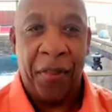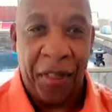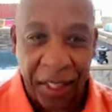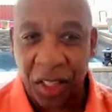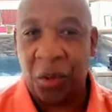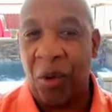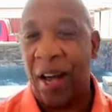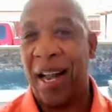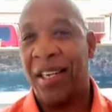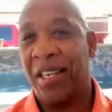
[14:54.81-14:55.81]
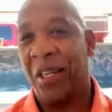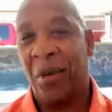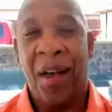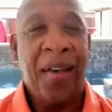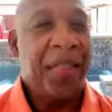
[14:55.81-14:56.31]
This is what I
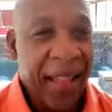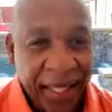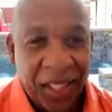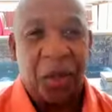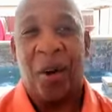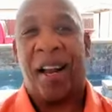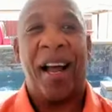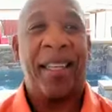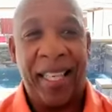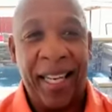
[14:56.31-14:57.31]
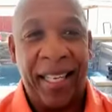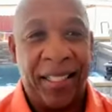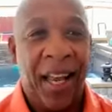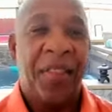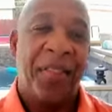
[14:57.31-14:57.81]
do. This is what I teach.
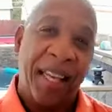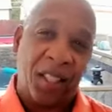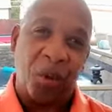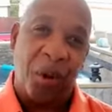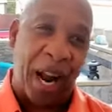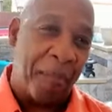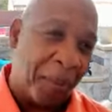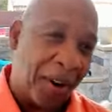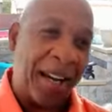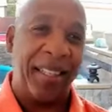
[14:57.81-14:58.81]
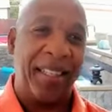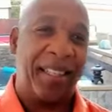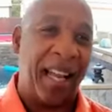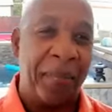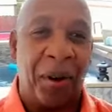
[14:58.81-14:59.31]
This is what I bring to the
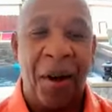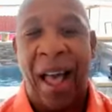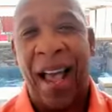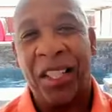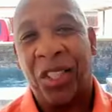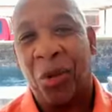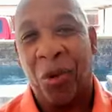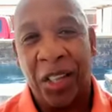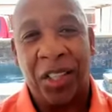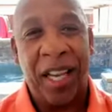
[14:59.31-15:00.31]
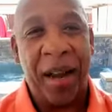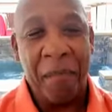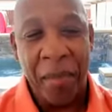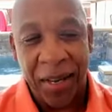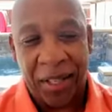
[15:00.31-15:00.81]
table as your real estate
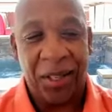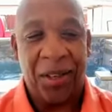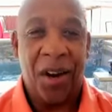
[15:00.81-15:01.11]
mentor,